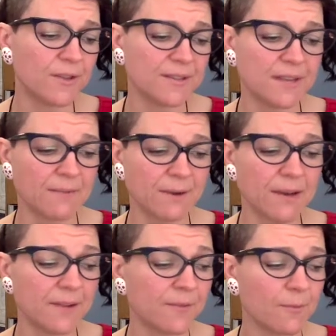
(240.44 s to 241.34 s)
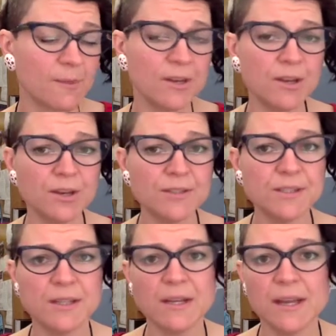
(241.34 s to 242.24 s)
the set readings from a
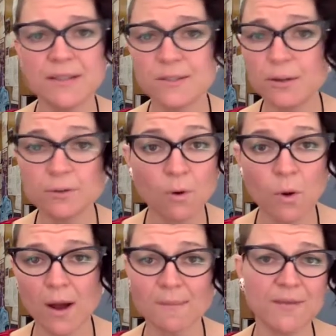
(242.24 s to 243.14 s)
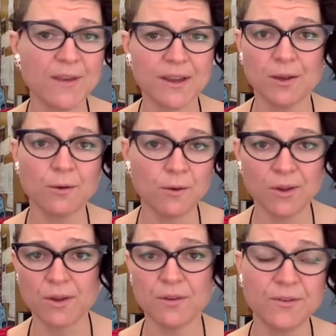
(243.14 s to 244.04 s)
unit. It's not a requirement that you
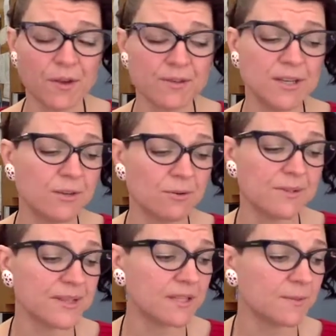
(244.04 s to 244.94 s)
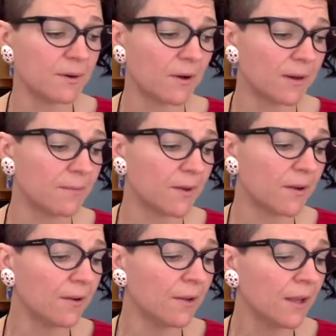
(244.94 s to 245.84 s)
use those in your assessment item
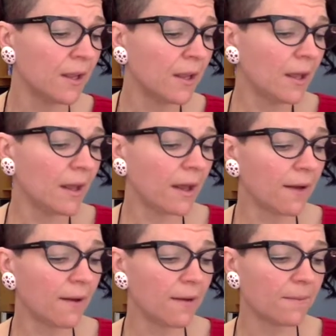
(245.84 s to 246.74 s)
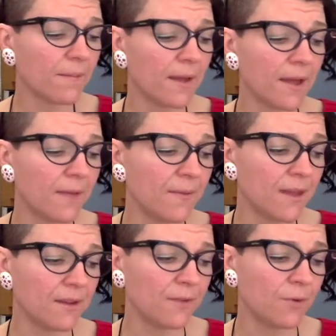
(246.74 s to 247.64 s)
though. And
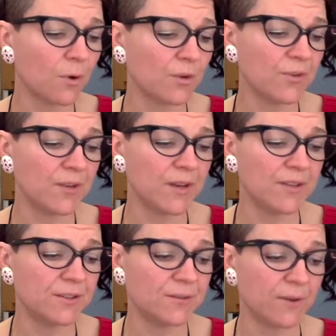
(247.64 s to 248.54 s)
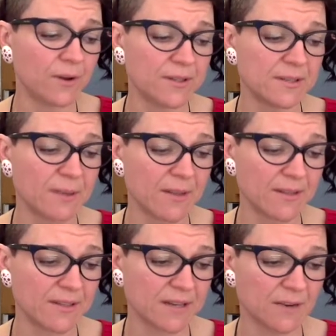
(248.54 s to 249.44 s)
that, of course, you need to find some other
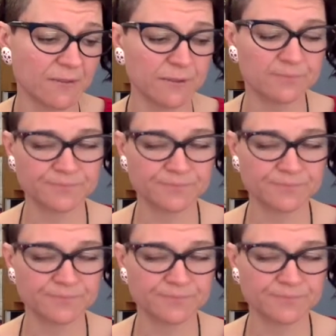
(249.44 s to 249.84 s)
stuff